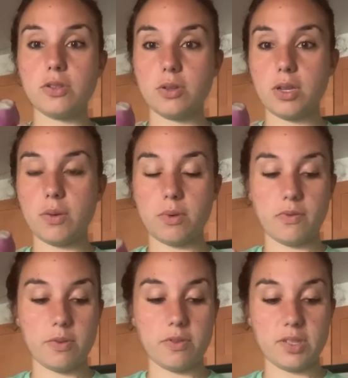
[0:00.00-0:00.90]
so it
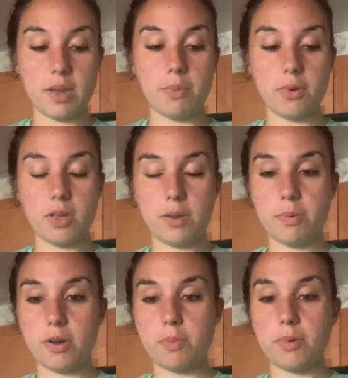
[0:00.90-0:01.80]
will resemble a
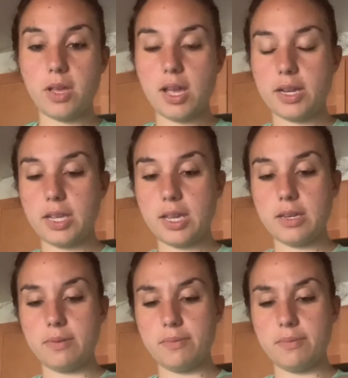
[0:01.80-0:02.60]
purple onion.